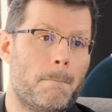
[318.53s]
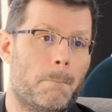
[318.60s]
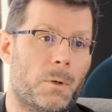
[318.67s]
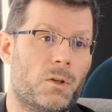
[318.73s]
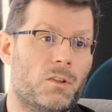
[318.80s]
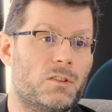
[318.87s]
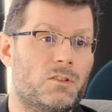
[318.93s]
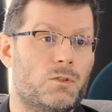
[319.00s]

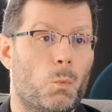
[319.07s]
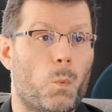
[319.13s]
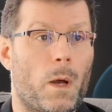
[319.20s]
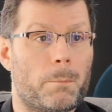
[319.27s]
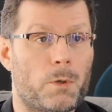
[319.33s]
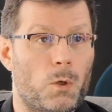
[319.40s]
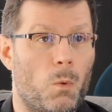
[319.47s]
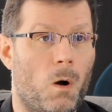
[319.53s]
Because it's a
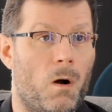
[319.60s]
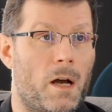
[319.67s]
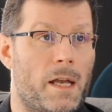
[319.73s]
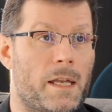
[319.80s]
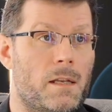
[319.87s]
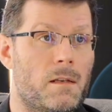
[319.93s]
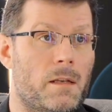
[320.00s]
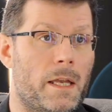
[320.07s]
web
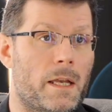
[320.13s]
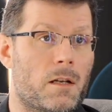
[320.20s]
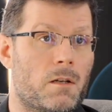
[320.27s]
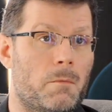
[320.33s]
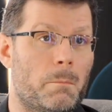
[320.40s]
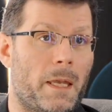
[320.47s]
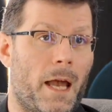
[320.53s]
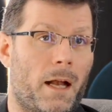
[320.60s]
UI, it
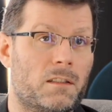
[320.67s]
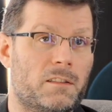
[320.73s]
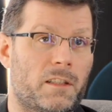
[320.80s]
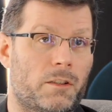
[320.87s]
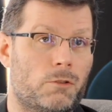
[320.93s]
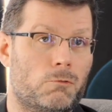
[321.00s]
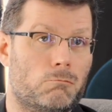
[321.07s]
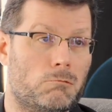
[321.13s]
can be
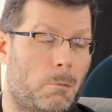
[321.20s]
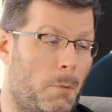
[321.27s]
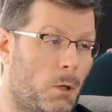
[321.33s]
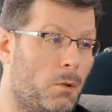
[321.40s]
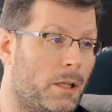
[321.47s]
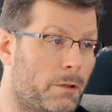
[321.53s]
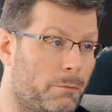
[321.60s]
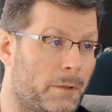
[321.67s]
accessed
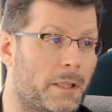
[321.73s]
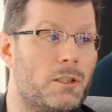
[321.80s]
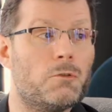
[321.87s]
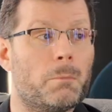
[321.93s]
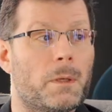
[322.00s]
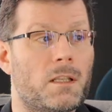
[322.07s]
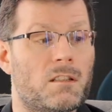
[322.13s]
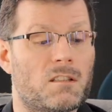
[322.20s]
remotely if needs be.